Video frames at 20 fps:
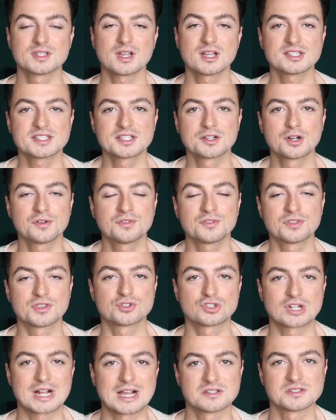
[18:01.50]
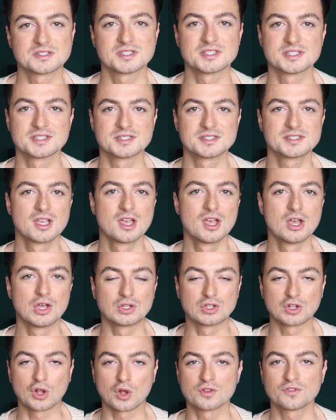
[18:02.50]
Starting off with the trousers,
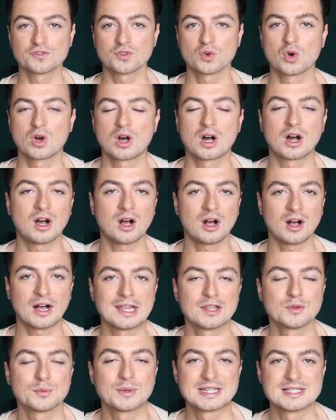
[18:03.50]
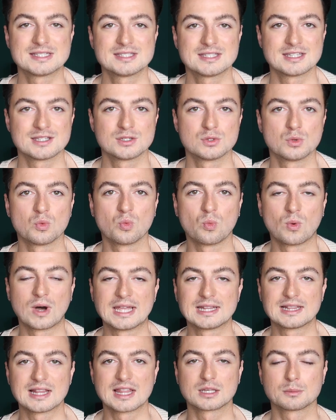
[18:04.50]
go for a high waisted,
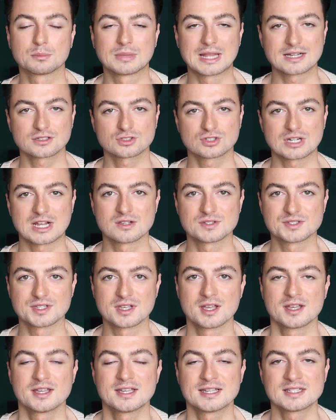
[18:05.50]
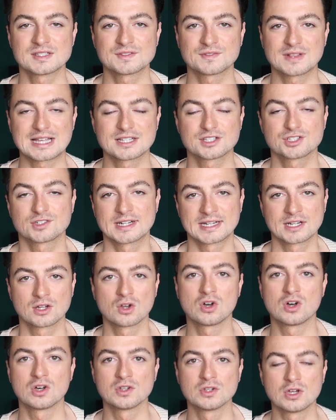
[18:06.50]
wide leg black trouser. It's
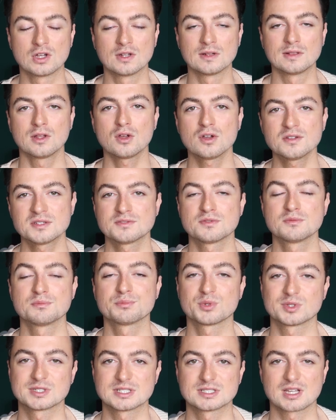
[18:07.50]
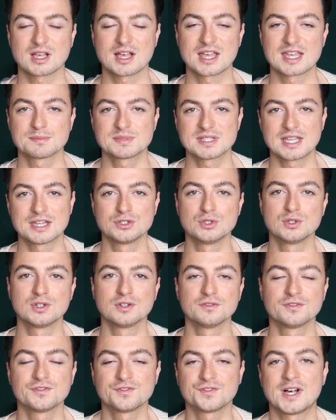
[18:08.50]
flattering on a lot of different body types, and you
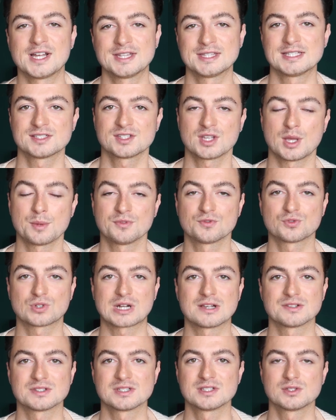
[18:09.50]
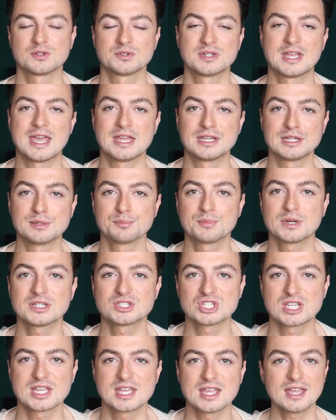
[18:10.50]
can find these type of trousers on any
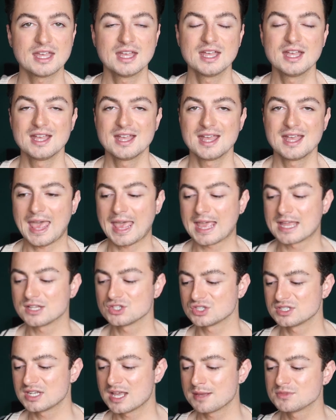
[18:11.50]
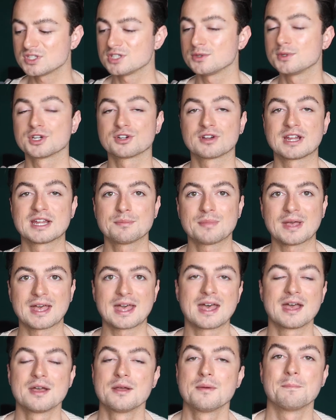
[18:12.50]
budget. H&M do a great
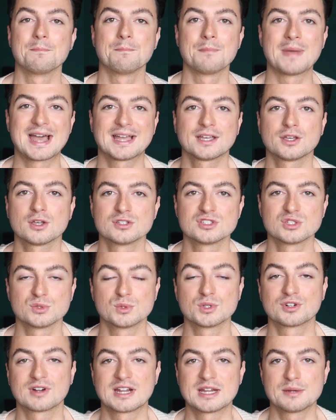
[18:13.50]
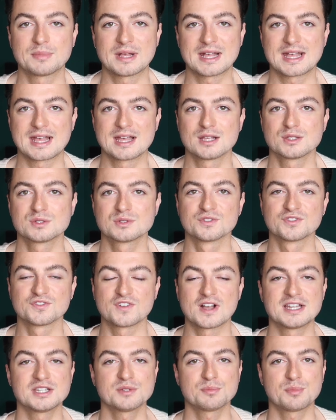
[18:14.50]
pair, Mango do a great pair. So
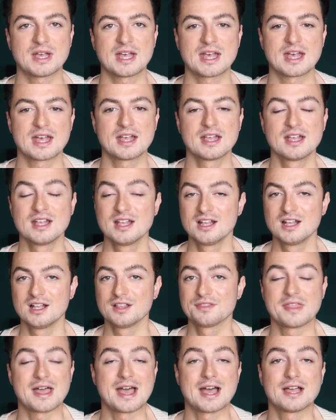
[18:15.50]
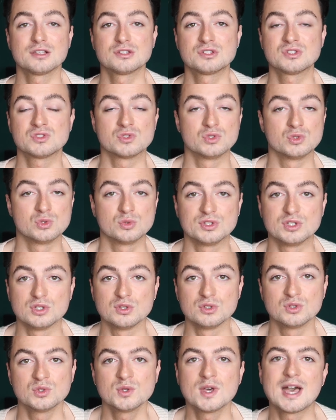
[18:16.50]
find a pair that suit
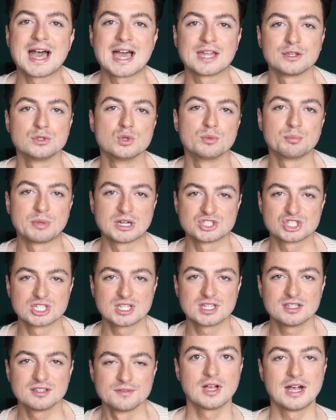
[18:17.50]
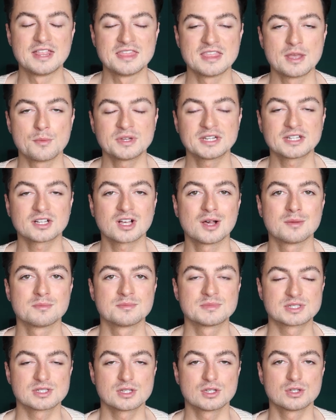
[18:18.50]
you and your budget. And then when it
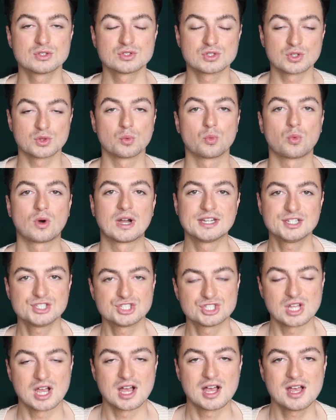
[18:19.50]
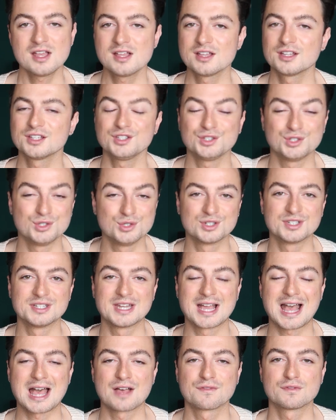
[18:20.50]
comes to the white shirt, you
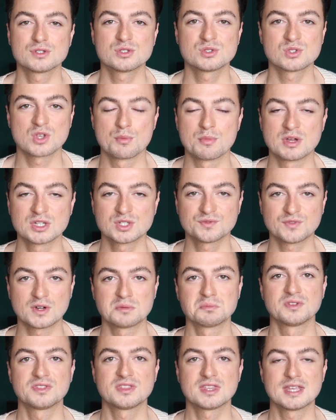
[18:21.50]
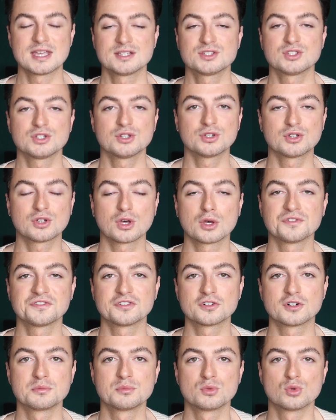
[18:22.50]
can have so much fun with this. You could go
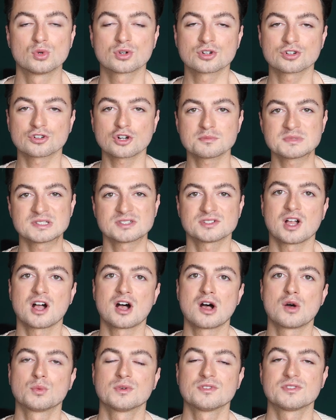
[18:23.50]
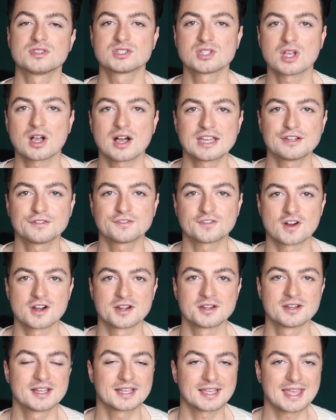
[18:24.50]
for a more cropped style with the tie
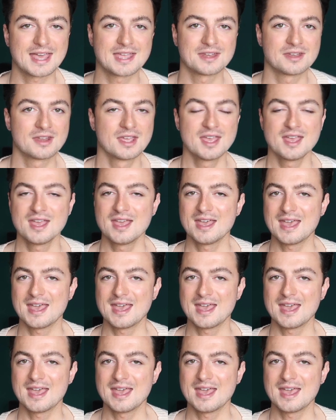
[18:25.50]
front. Again,